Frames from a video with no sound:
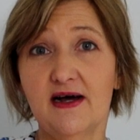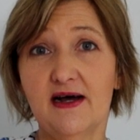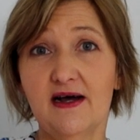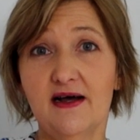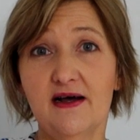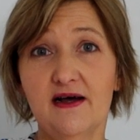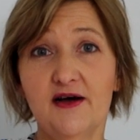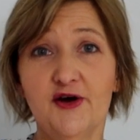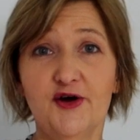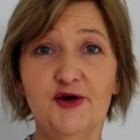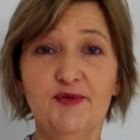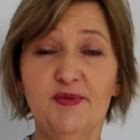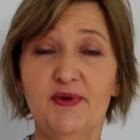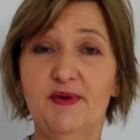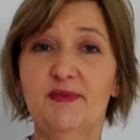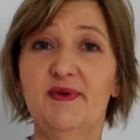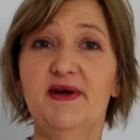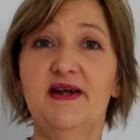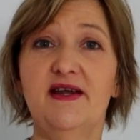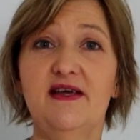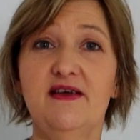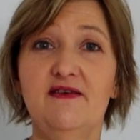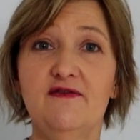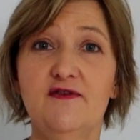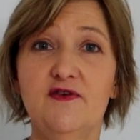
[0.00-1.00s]
I hope I'm
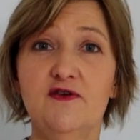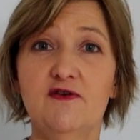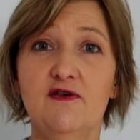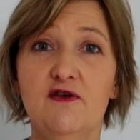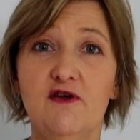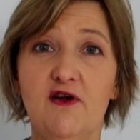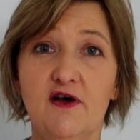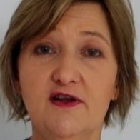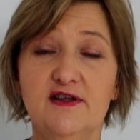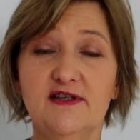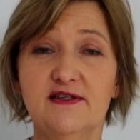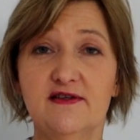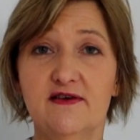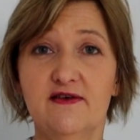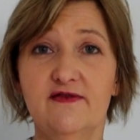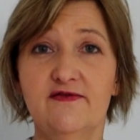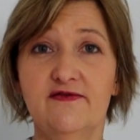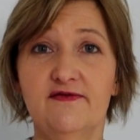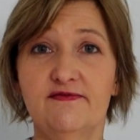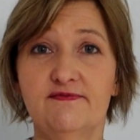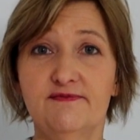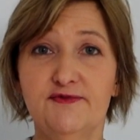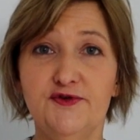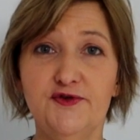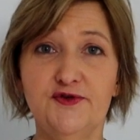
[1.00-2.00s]
going to give you lots
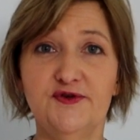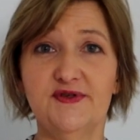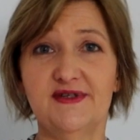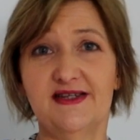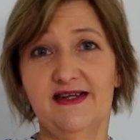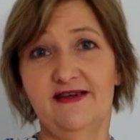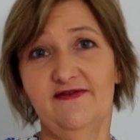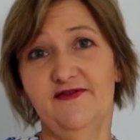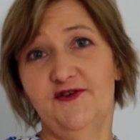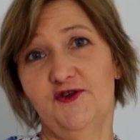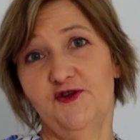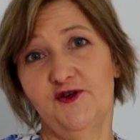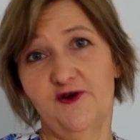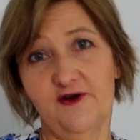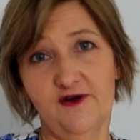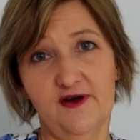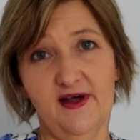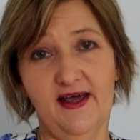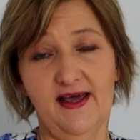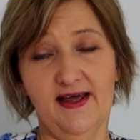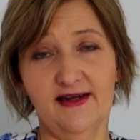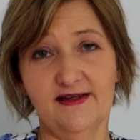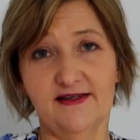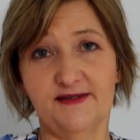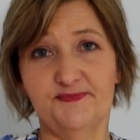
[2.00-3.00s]
of new stuff to
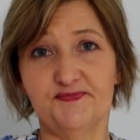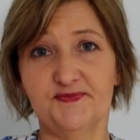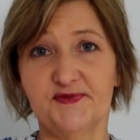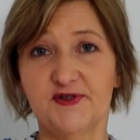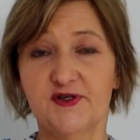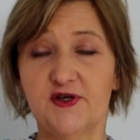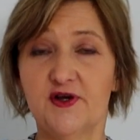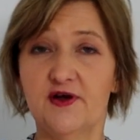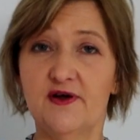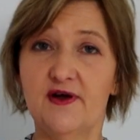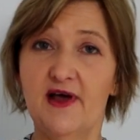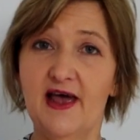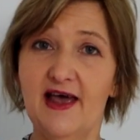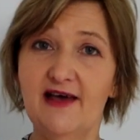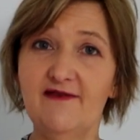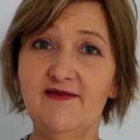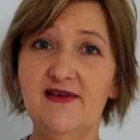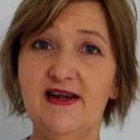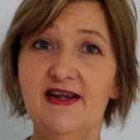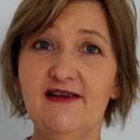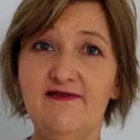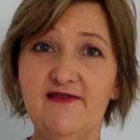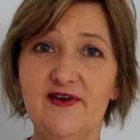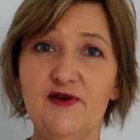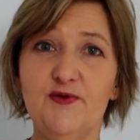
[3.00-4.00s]
look at. So have a
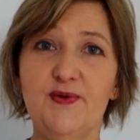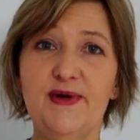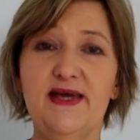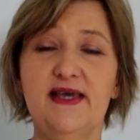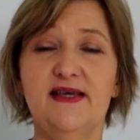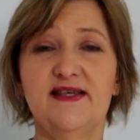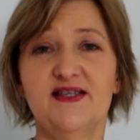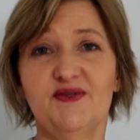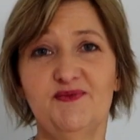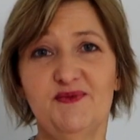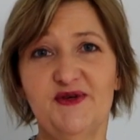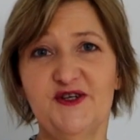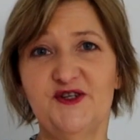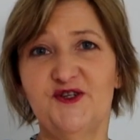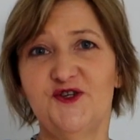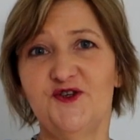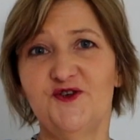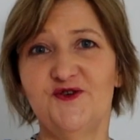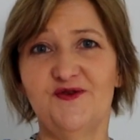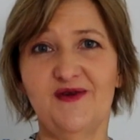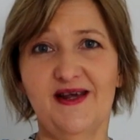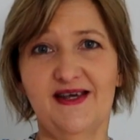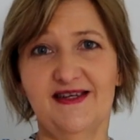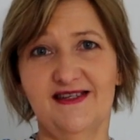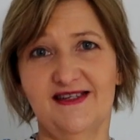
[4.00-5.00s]
lovely week. Speak to
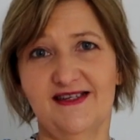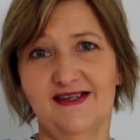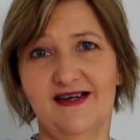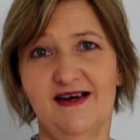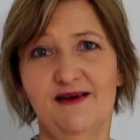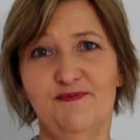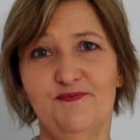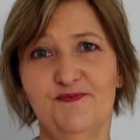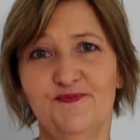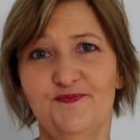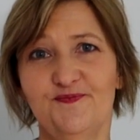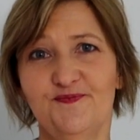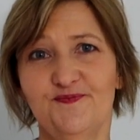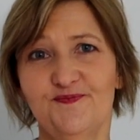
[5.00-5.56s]
you next time.